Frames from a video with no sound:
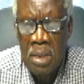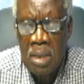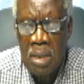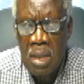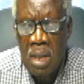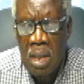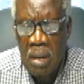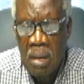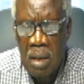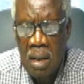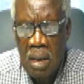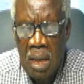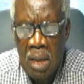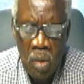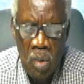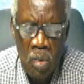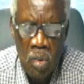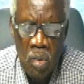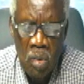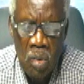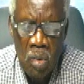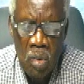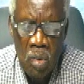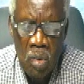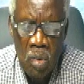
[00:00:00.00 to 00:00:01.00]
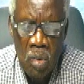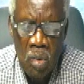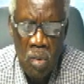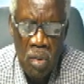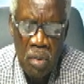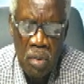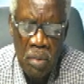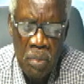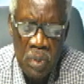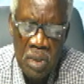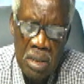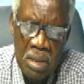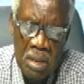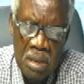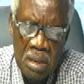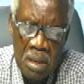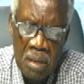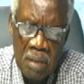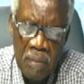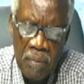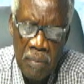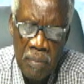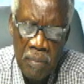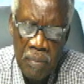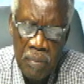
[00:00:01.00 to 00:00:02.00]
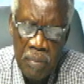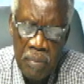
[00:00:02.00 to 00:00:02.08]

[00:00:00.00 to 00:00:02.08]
share and okonum DDT.